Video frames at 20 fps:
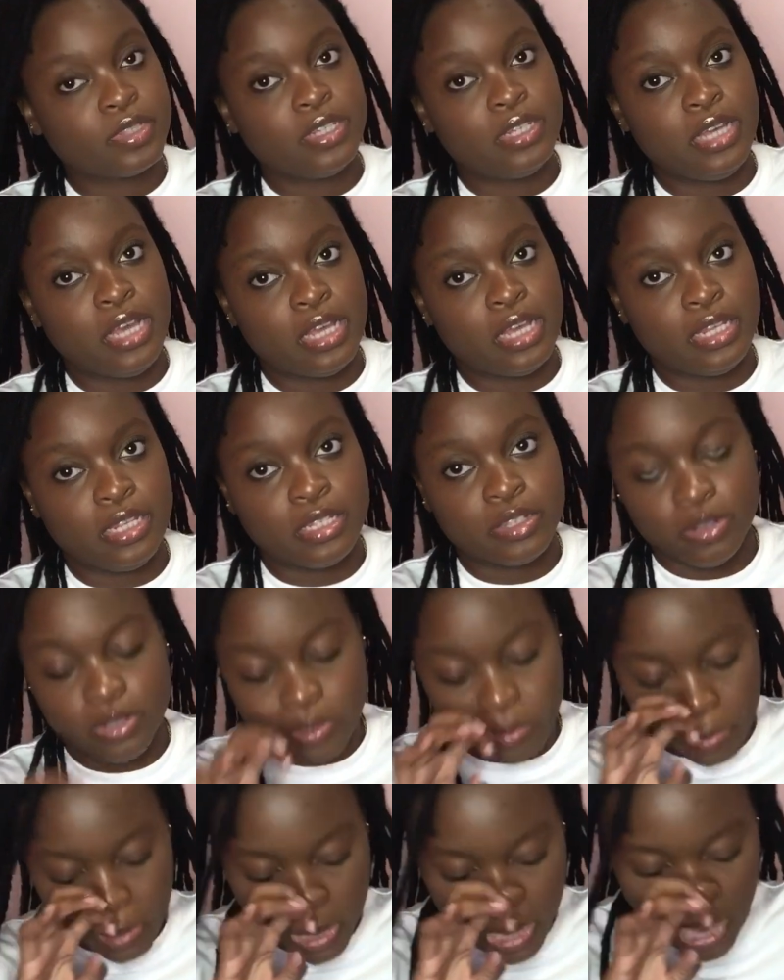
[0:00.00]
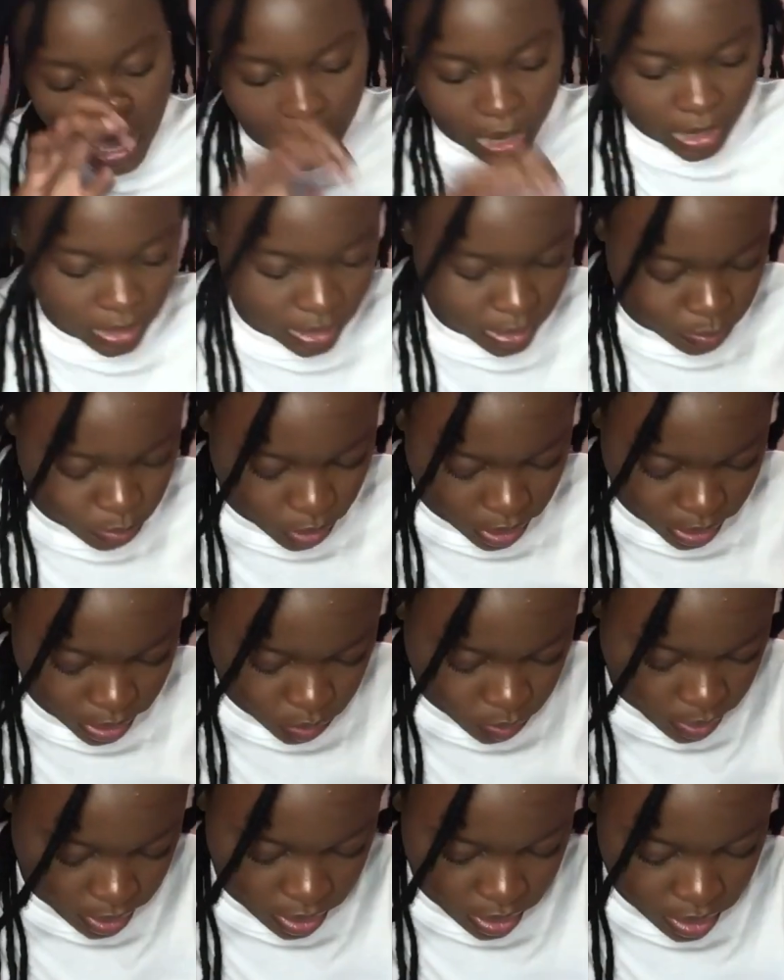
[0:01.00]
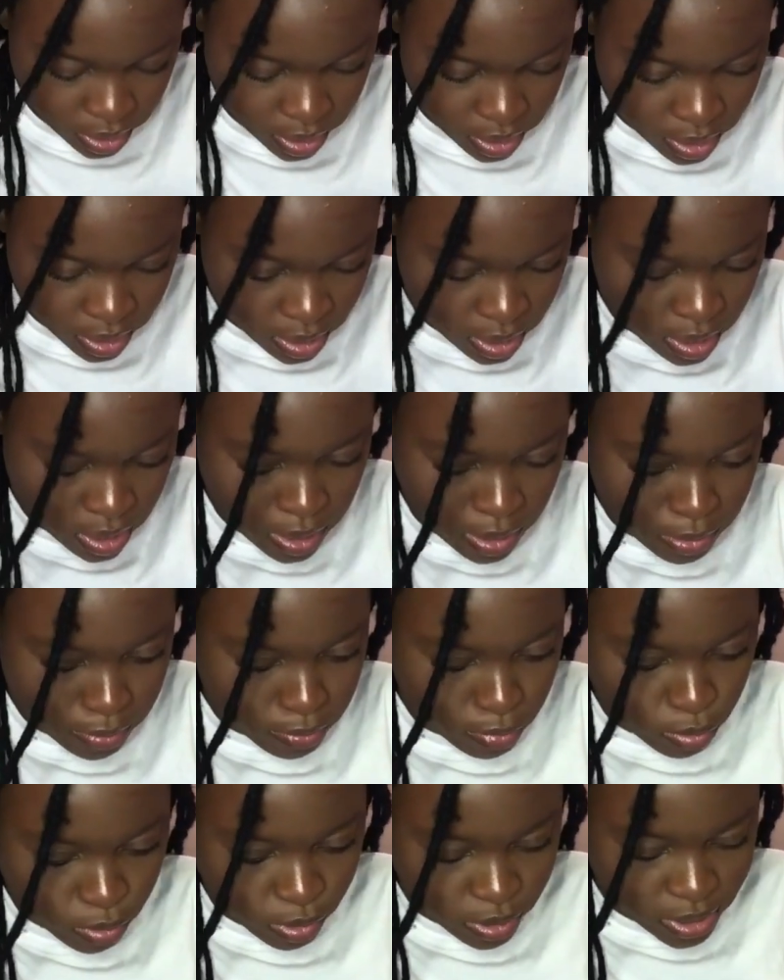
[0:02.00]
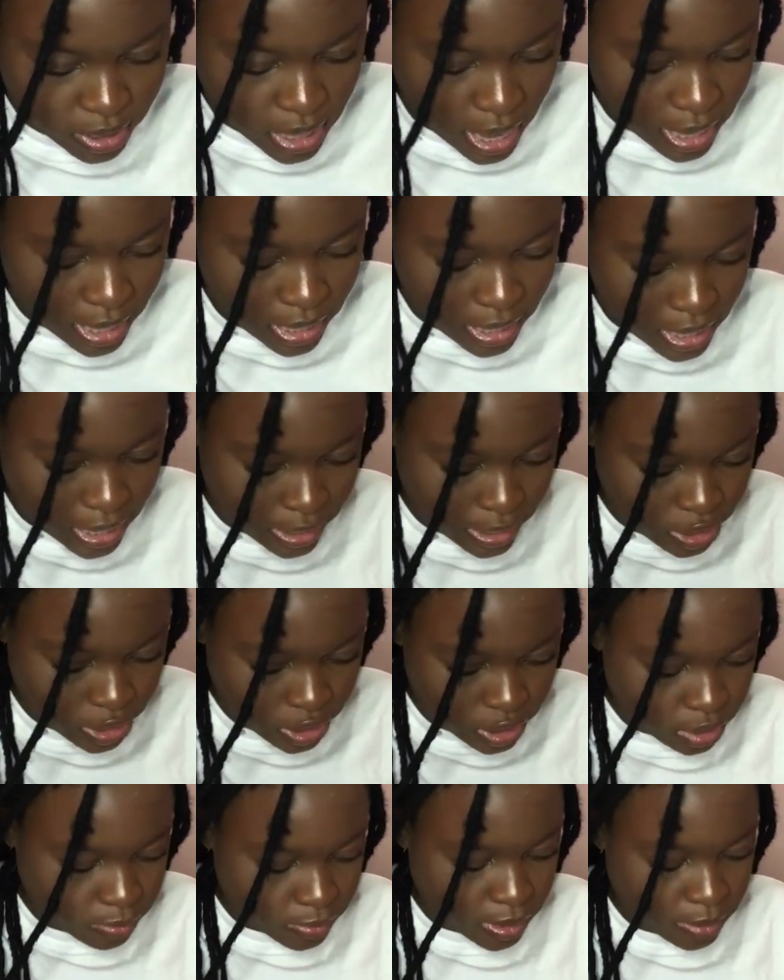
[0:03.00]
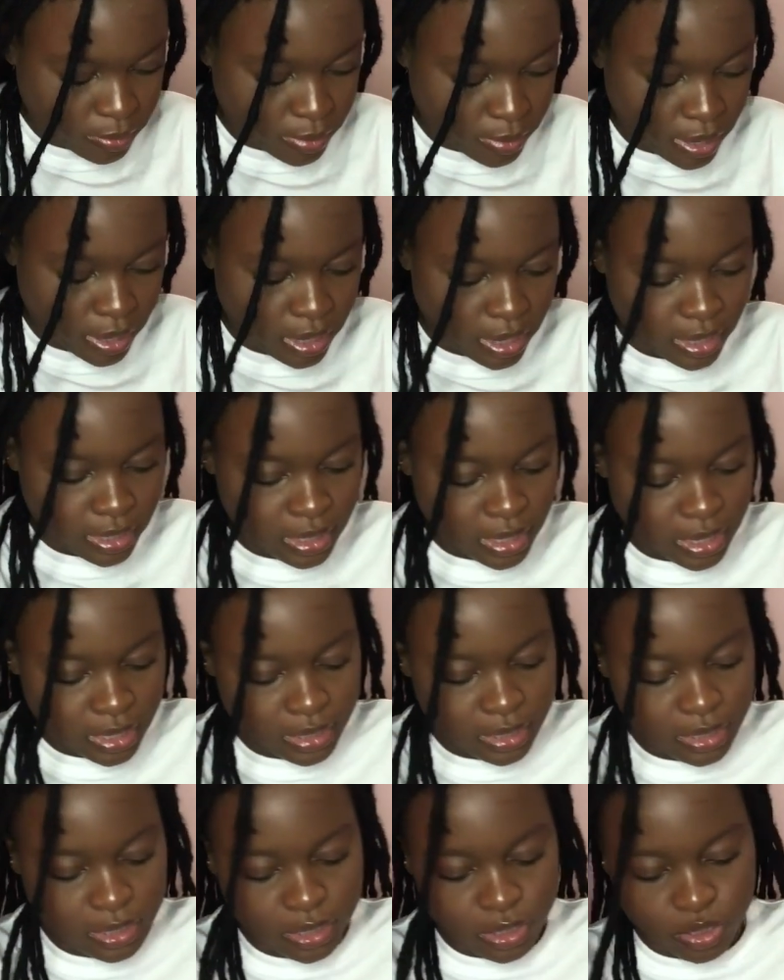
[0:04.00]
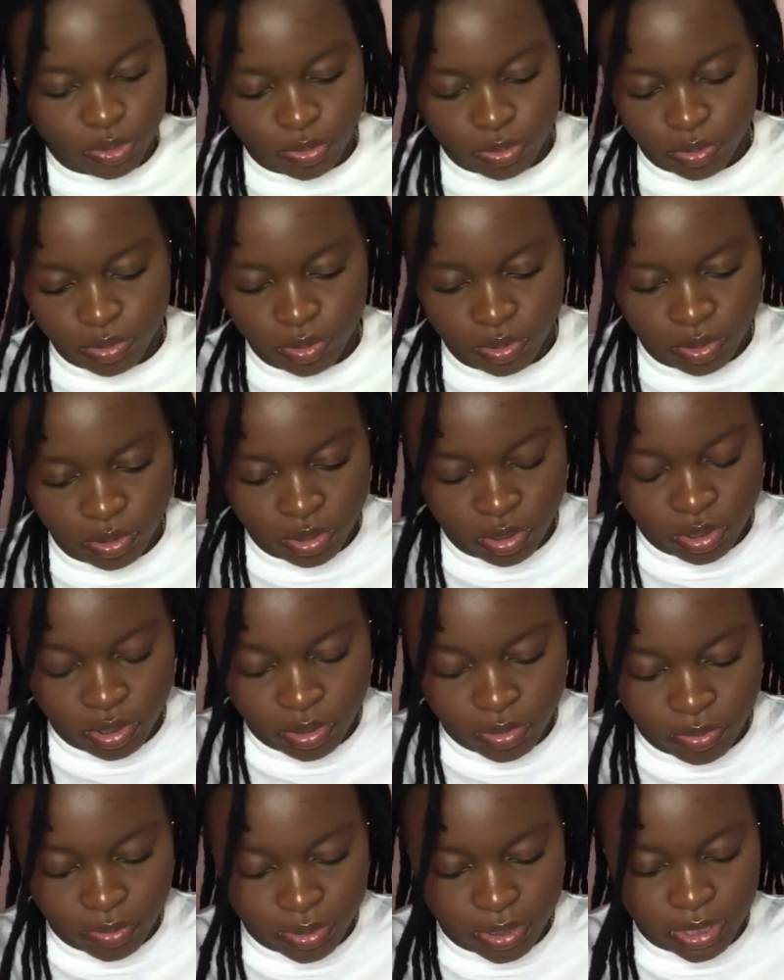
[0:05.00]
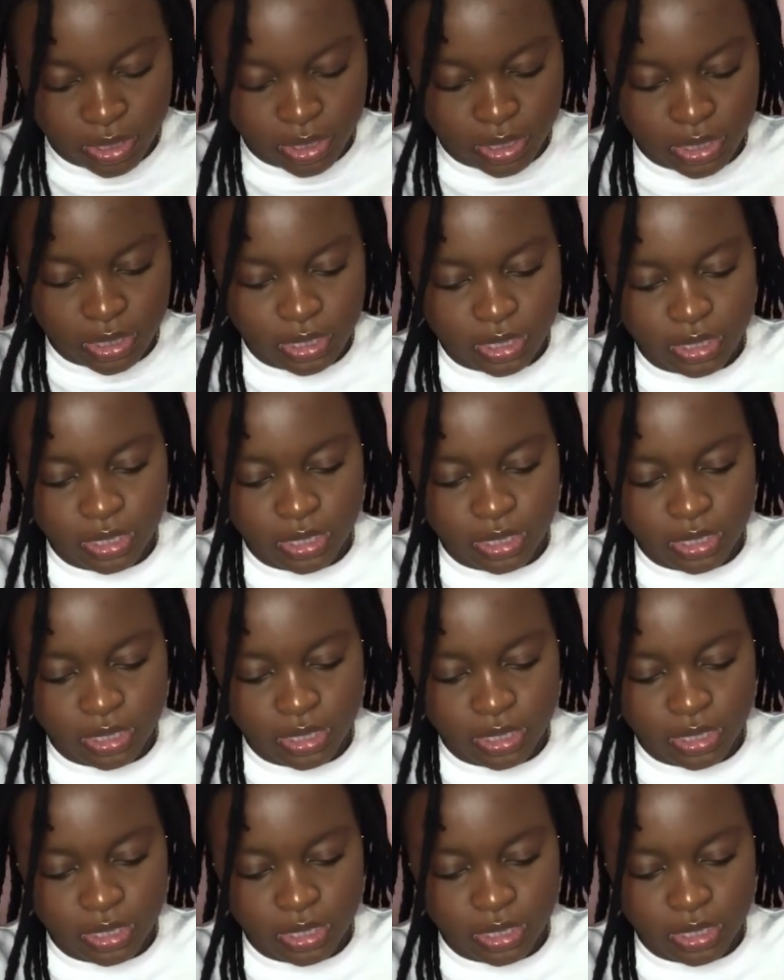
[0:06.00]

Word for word: yeah, these need to be hanging somewhere as well. Most likely, I changed my mind like that. So, what is this?